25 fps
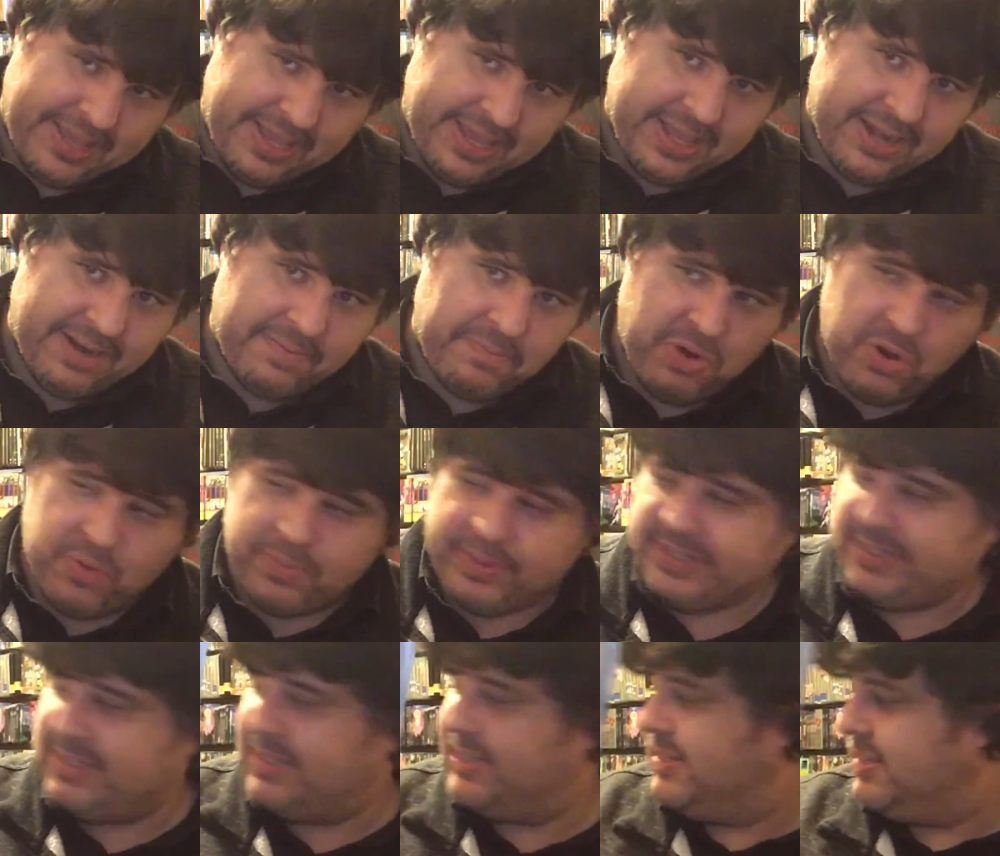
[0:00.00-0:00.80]
in a
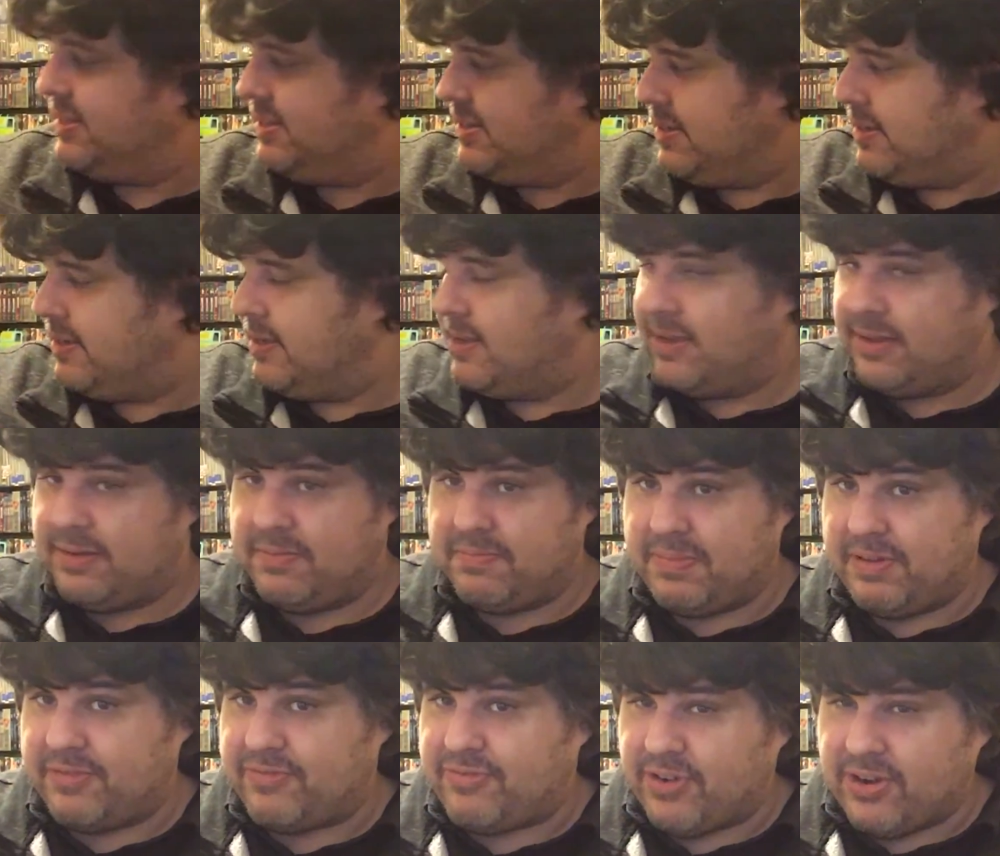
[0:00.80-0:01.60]
moment.
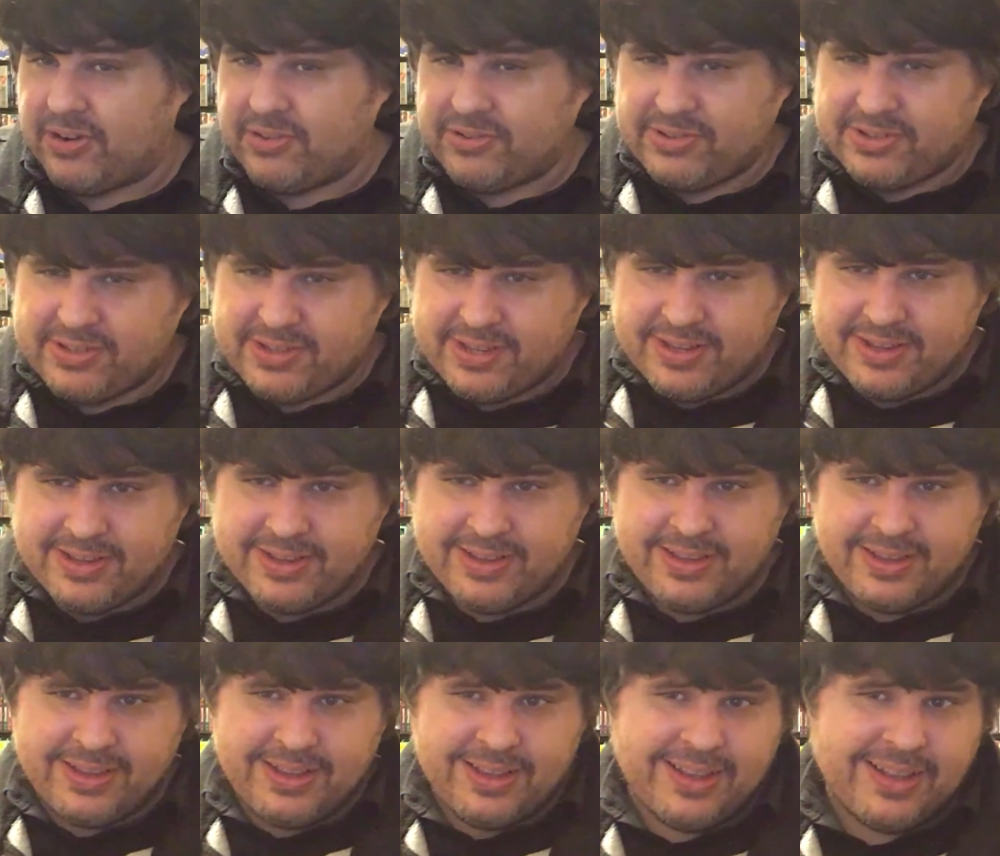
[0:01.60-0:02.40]
But first,
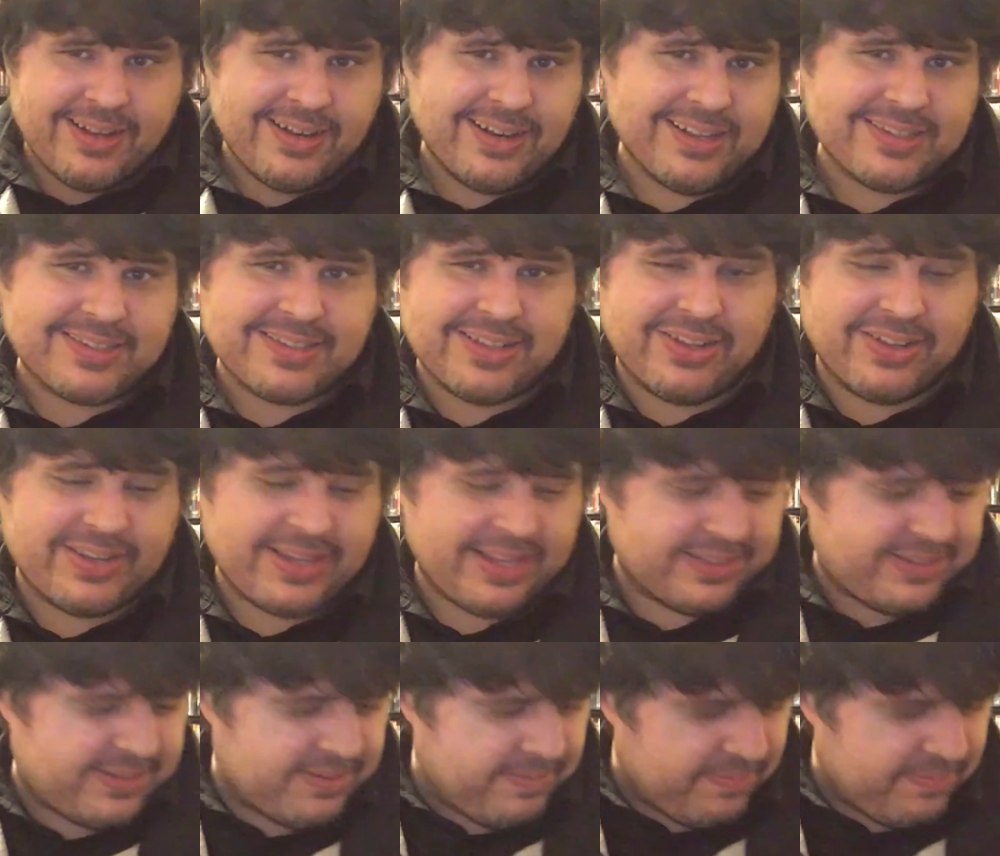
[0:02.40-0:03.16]
let's look at